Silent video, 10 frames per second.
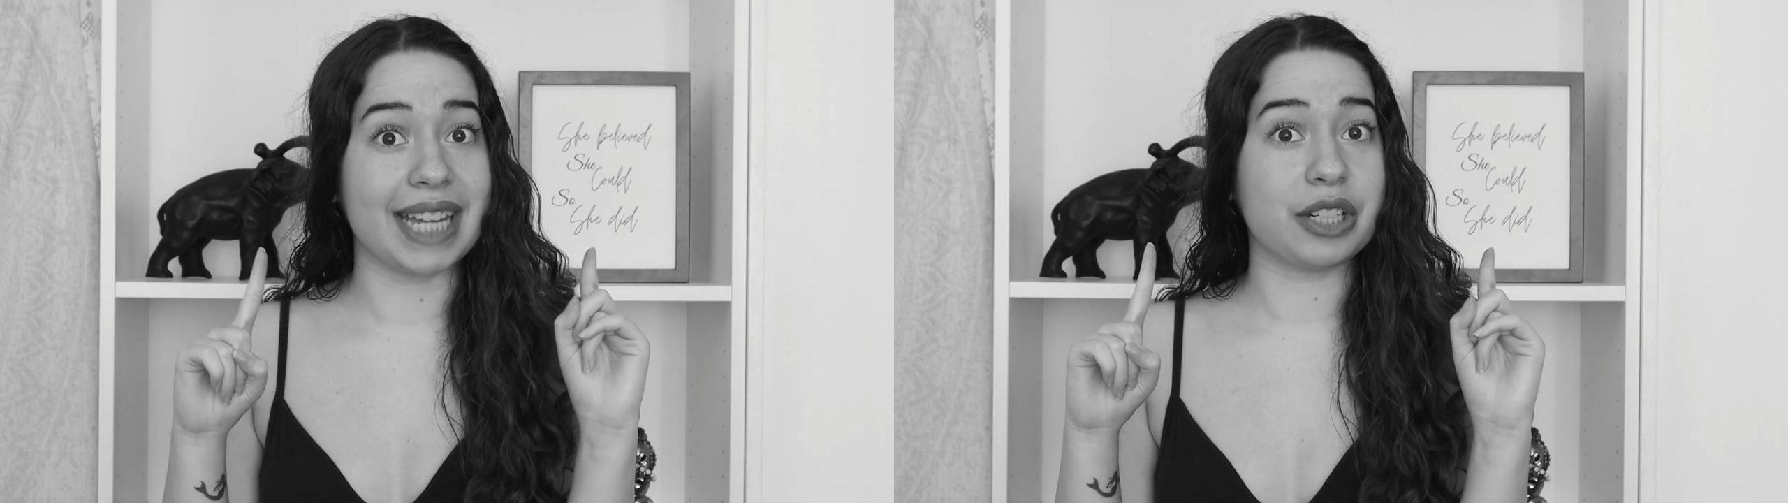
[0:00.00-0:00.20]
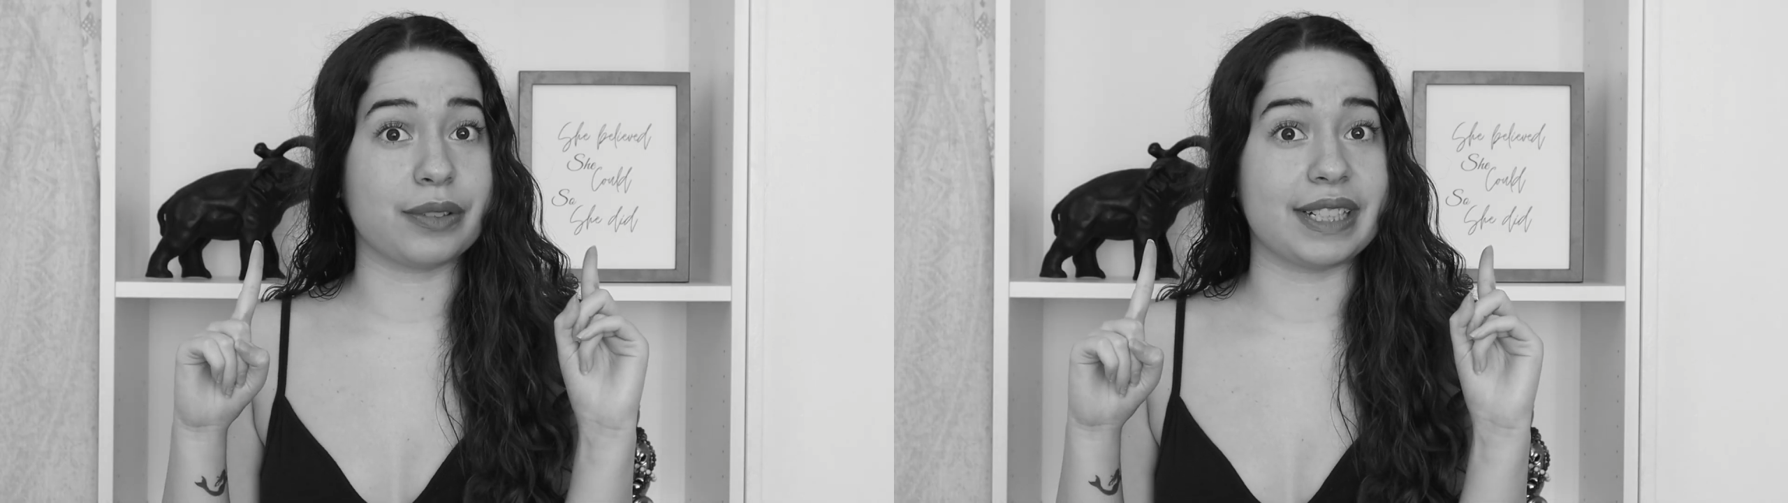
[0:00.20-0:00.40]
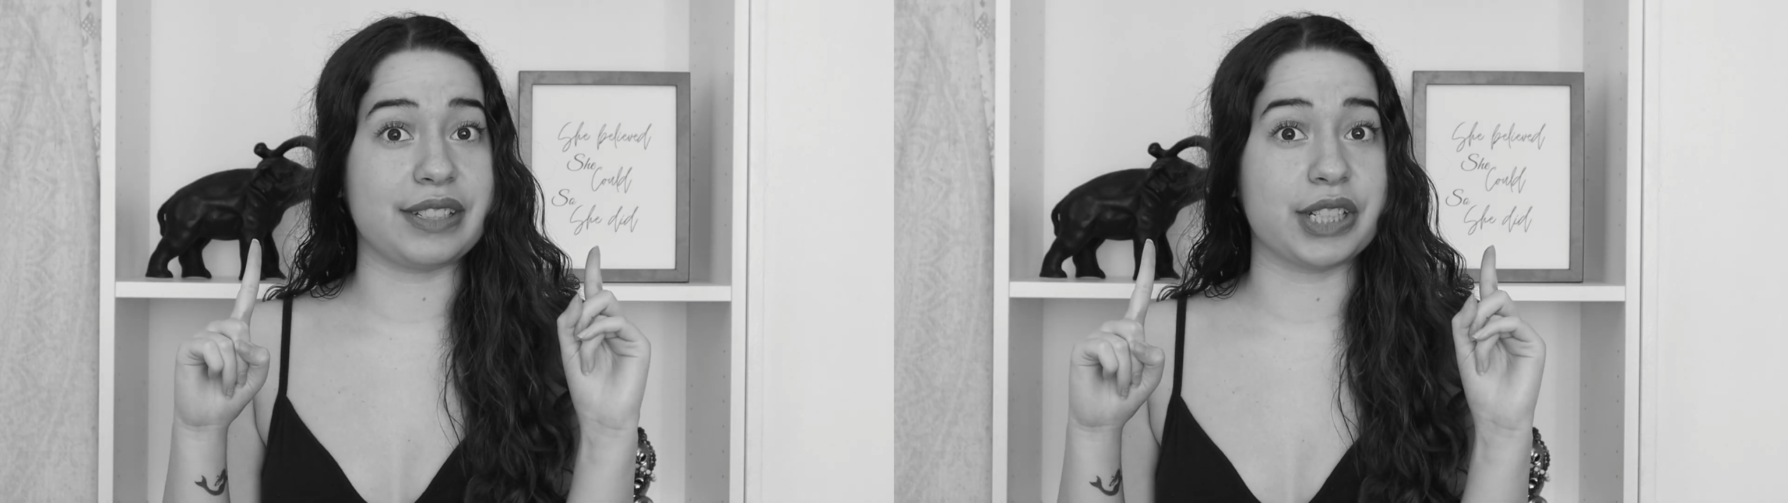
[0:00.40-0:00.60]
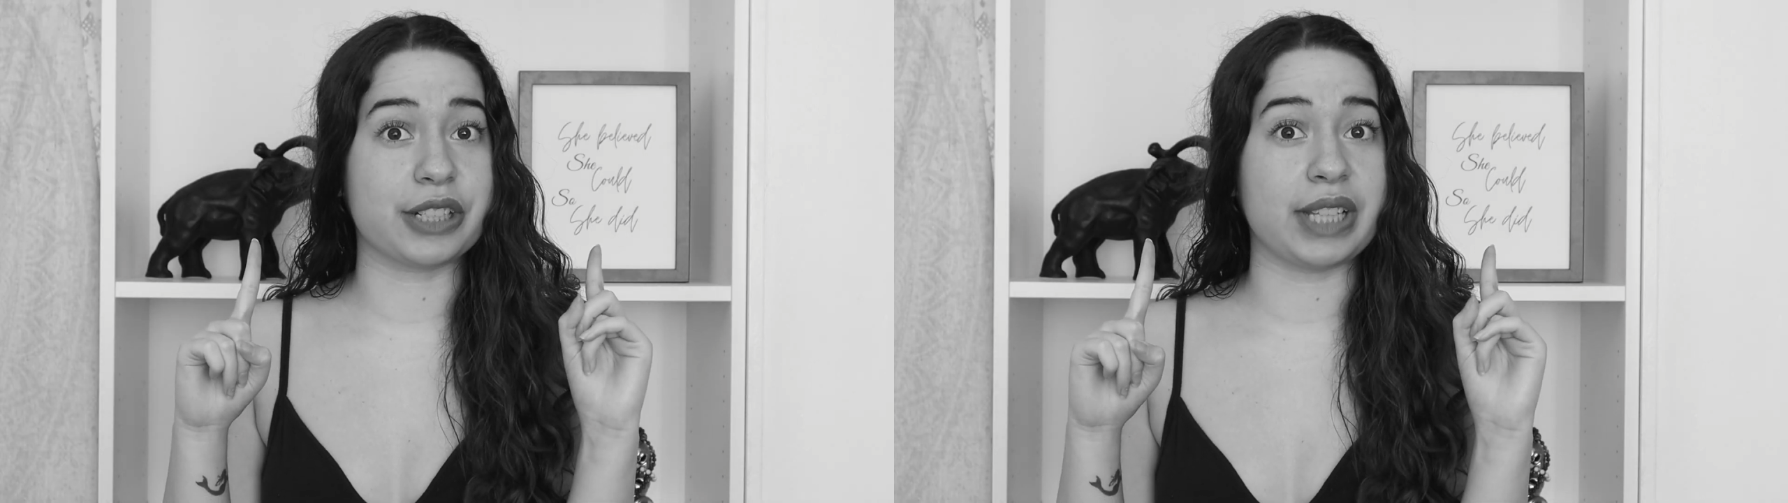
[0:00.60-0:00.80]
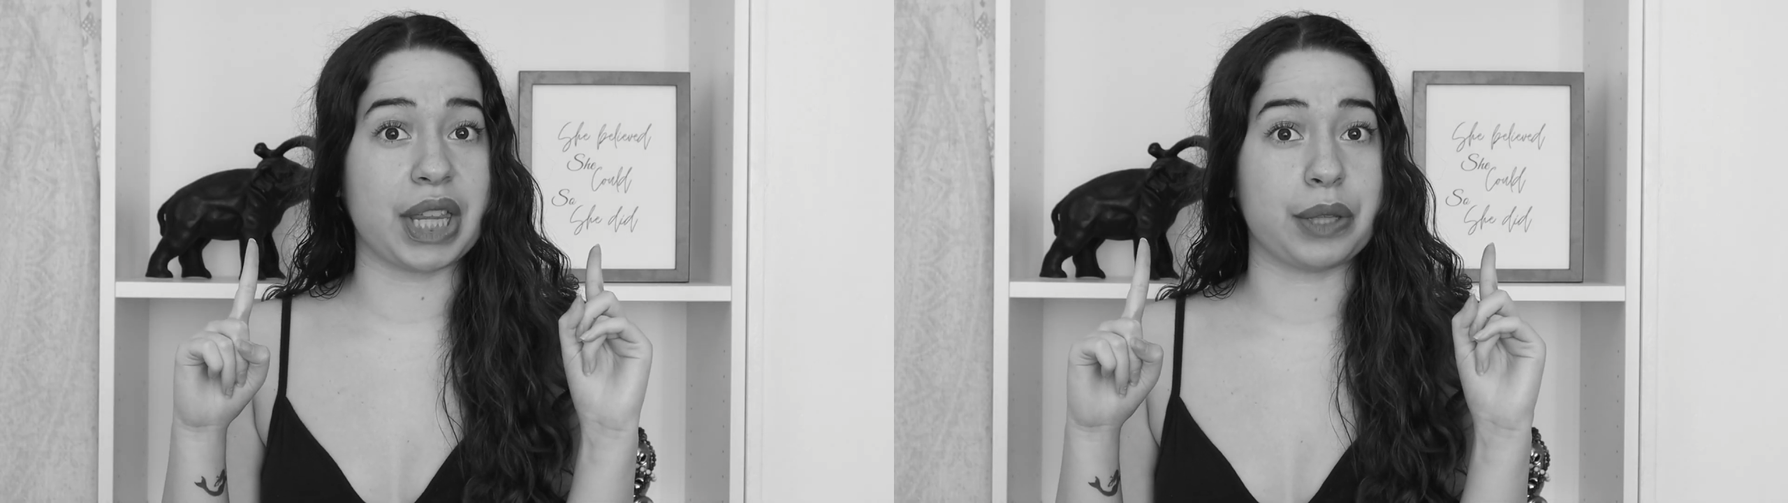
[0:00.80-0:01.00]
increase your
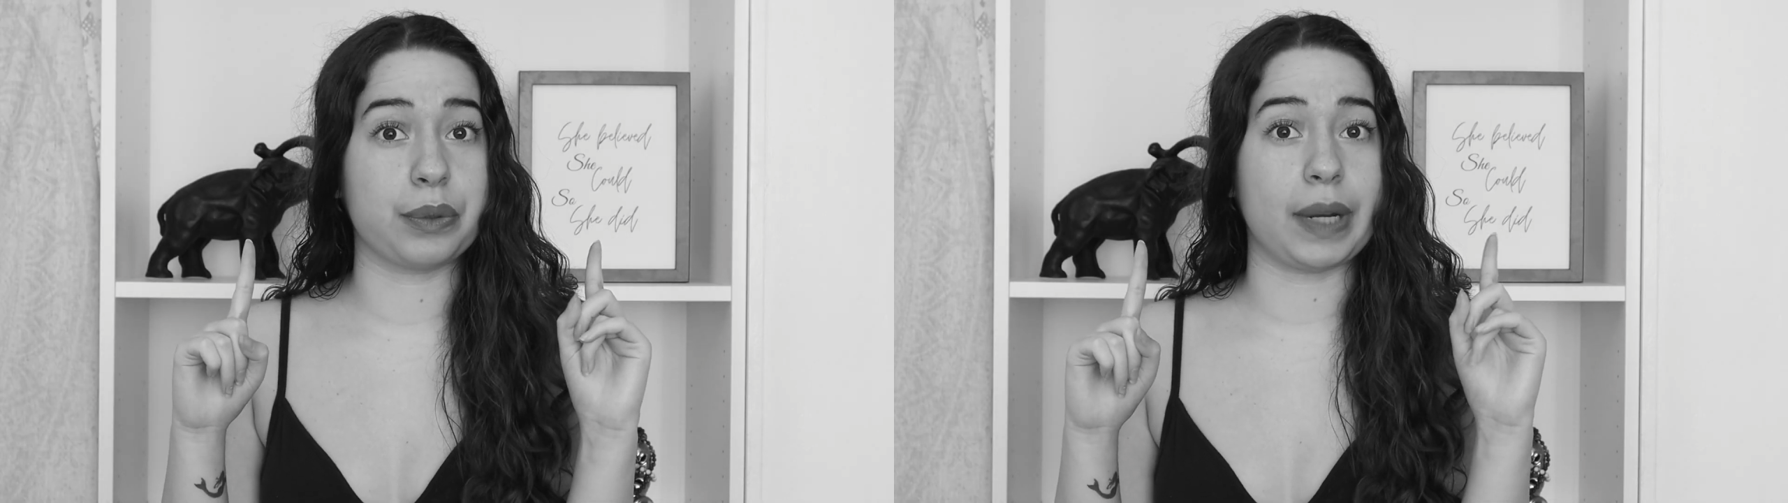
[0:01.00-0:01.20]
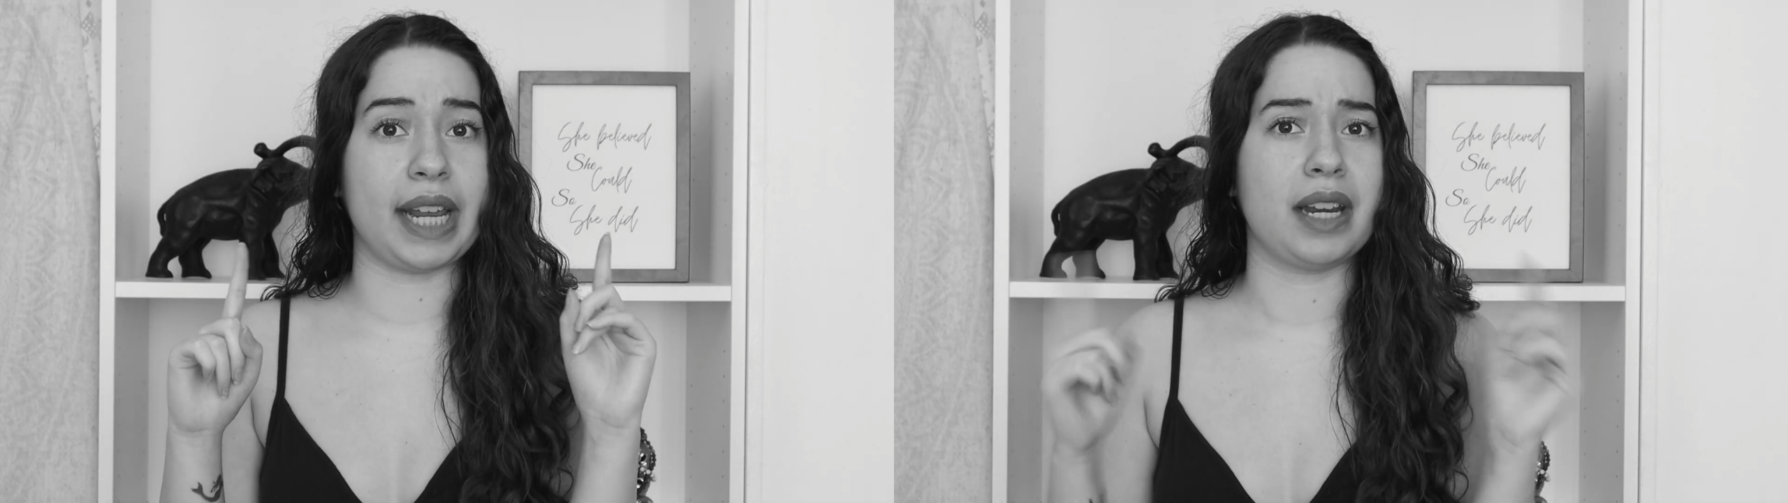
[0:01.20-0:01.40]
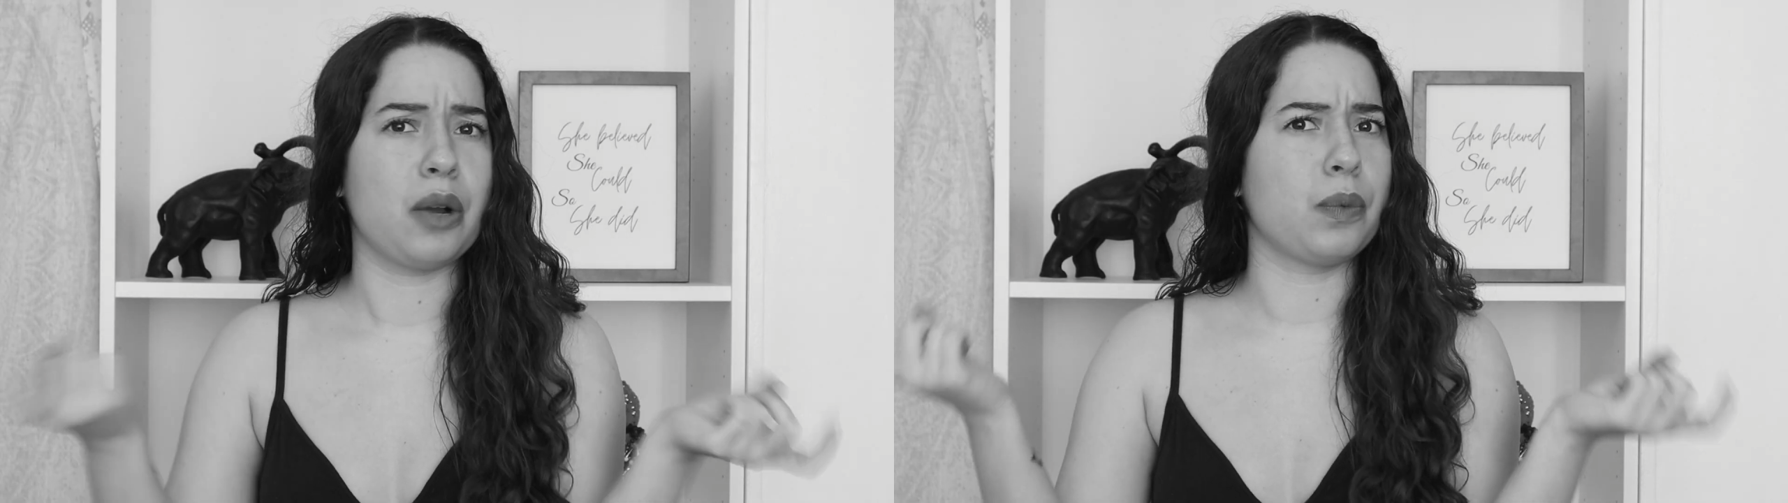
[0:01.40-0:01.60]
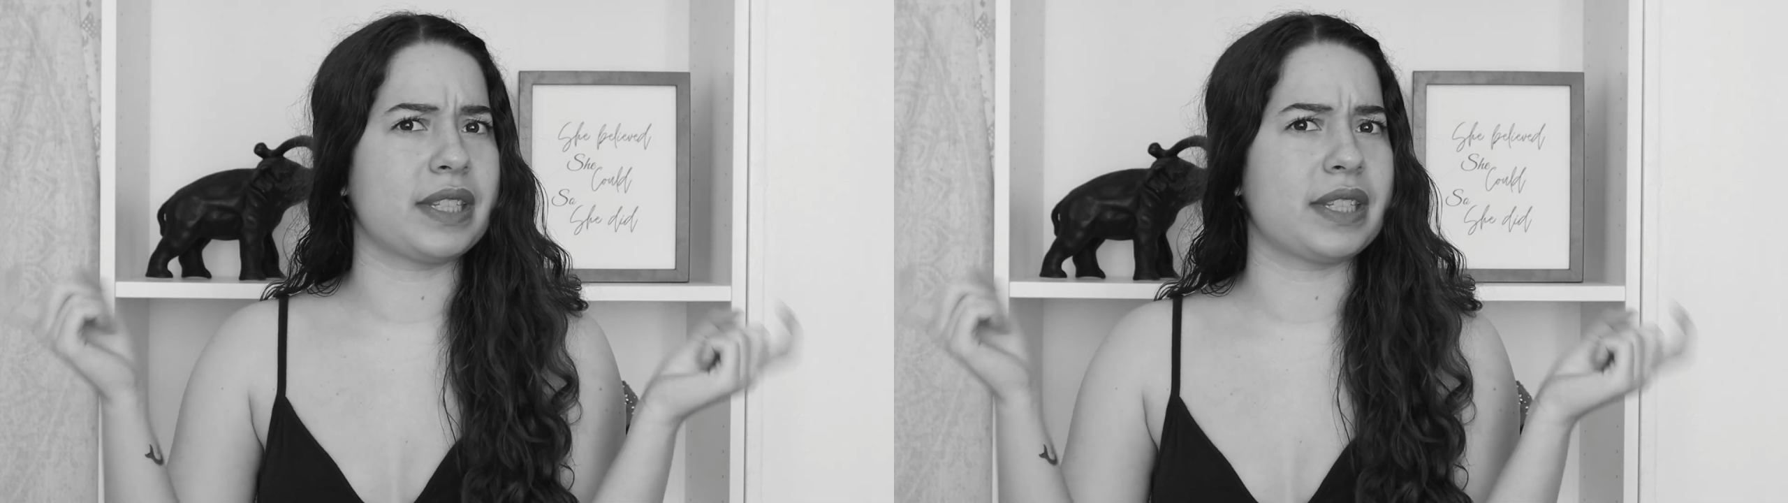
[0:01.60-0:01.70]
click-through rate